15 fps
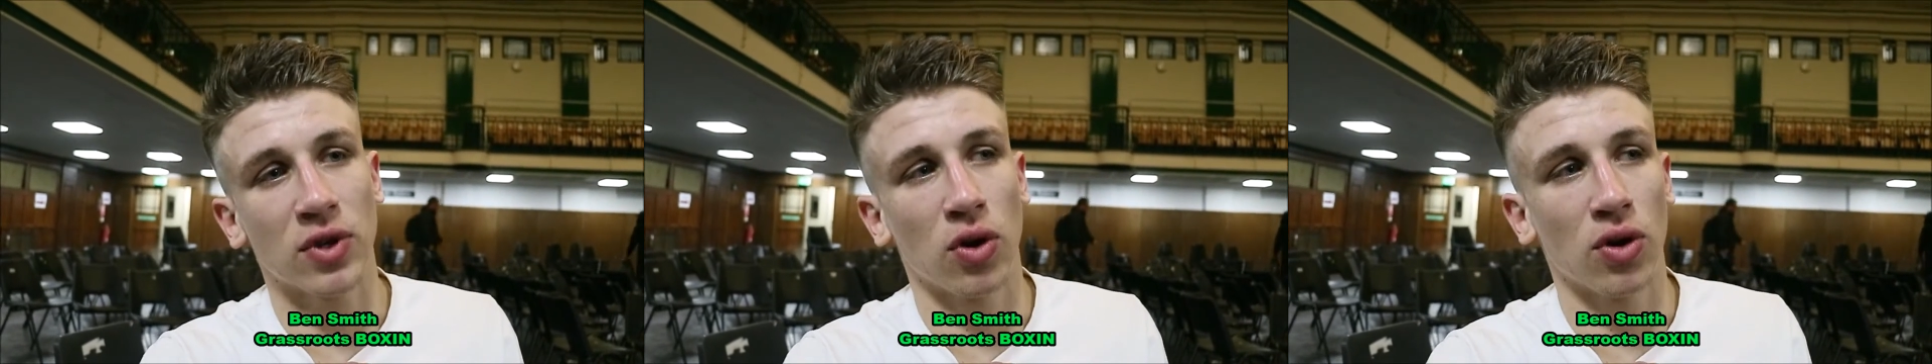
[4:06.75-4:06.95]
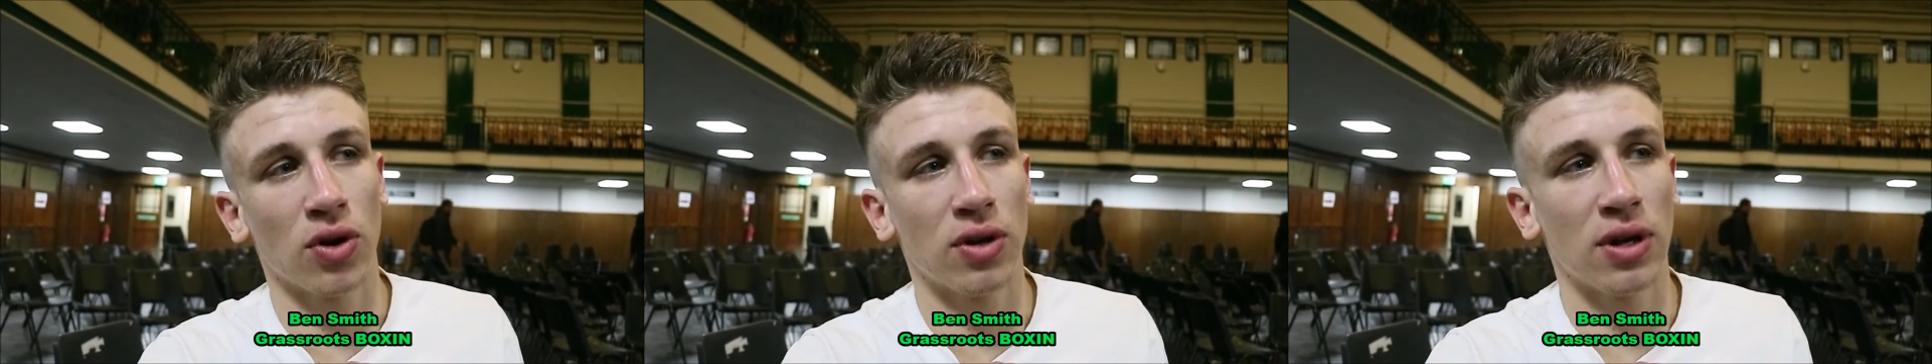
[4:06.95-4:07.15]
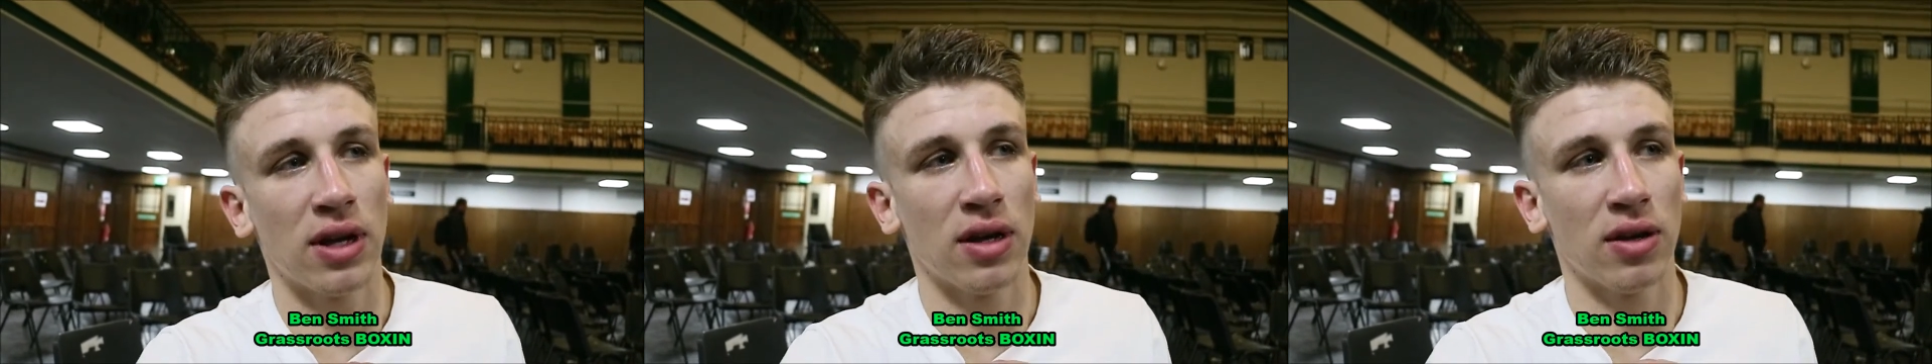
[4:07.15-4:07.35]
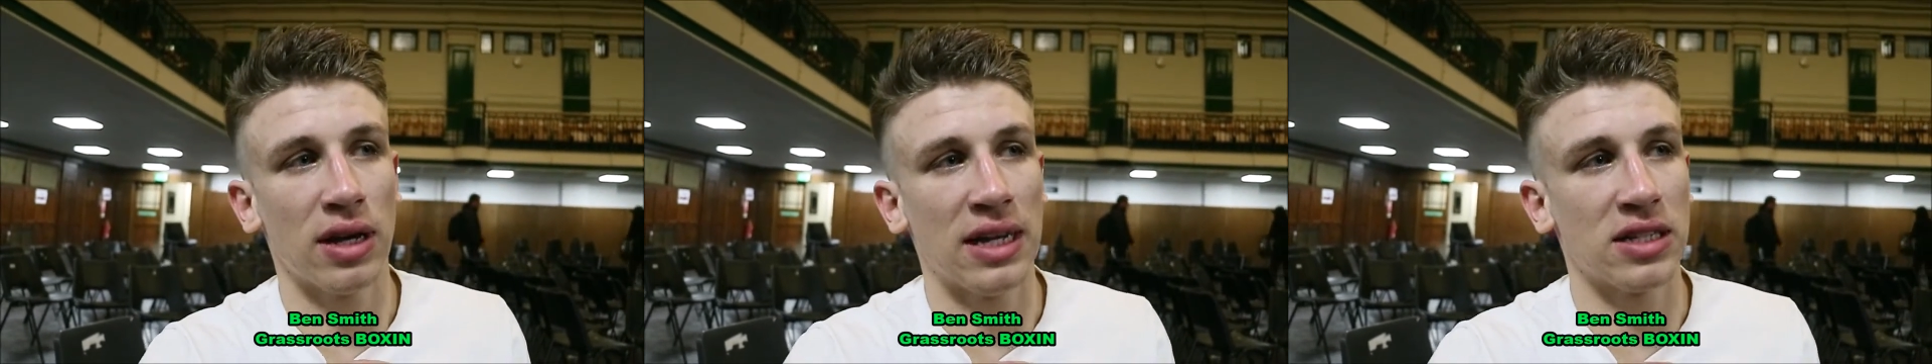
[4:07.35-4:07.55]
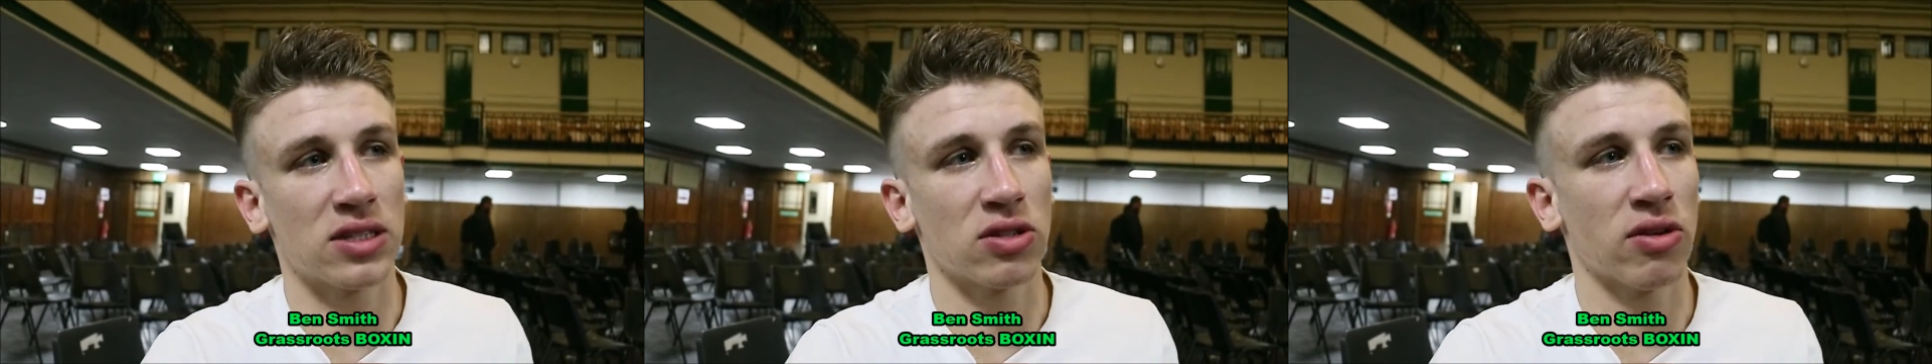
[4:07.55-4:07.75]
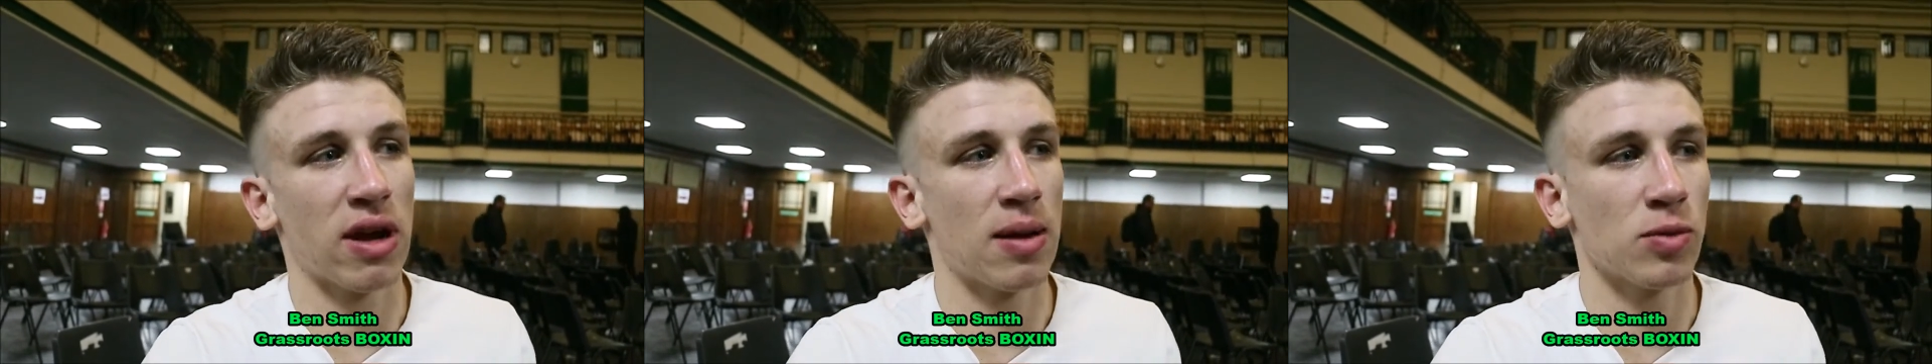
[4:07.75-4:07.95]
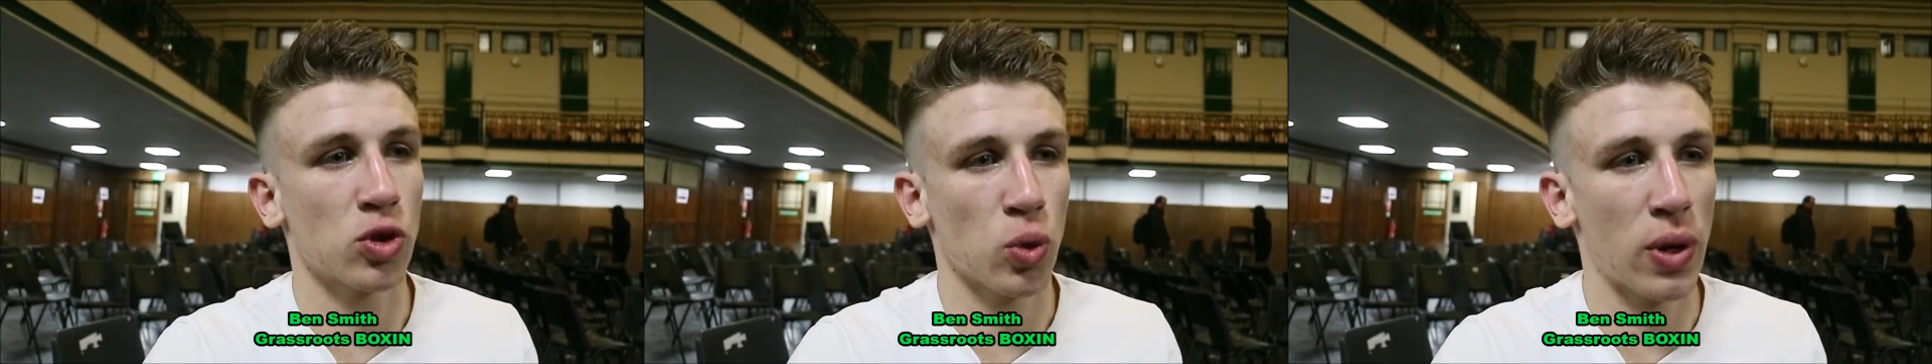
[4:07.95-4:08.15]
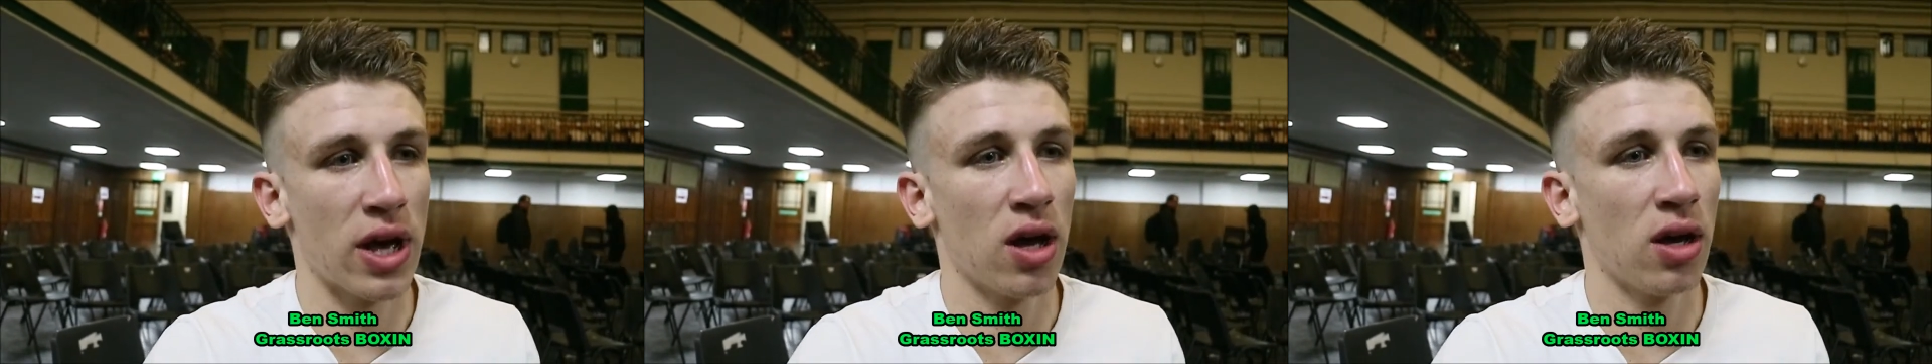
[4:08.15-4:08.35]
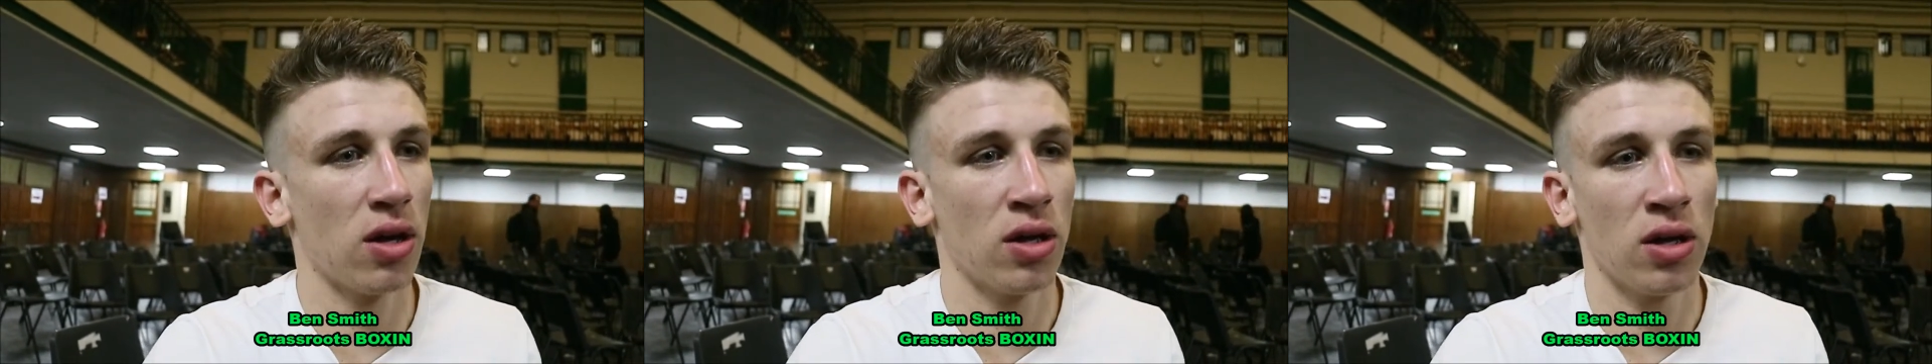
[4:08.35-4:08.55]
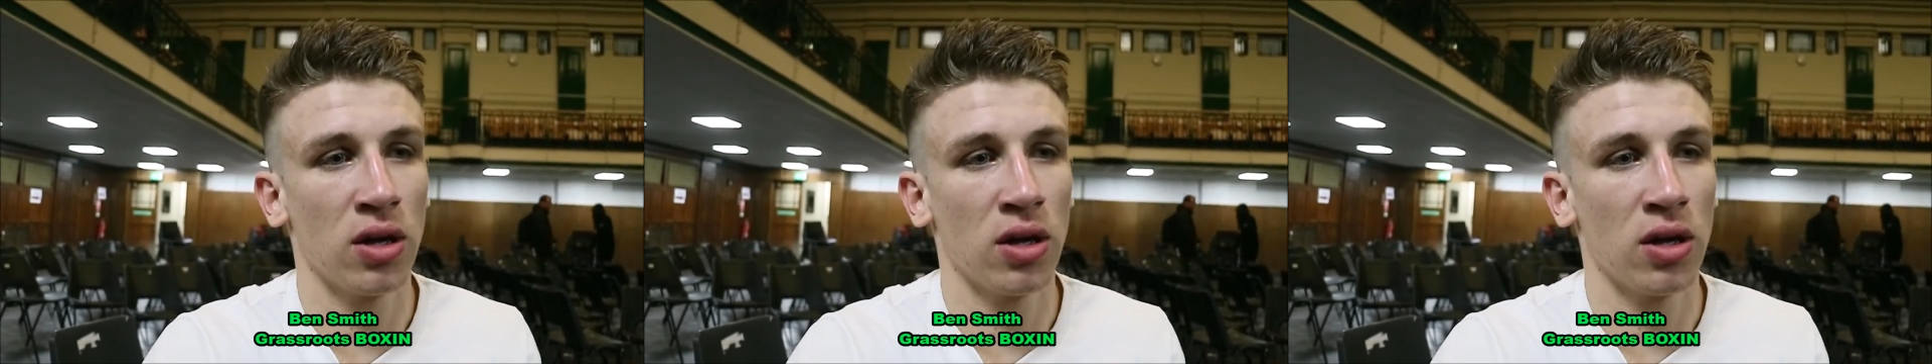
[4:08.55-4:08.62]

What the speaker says: on Instagram, Twitter.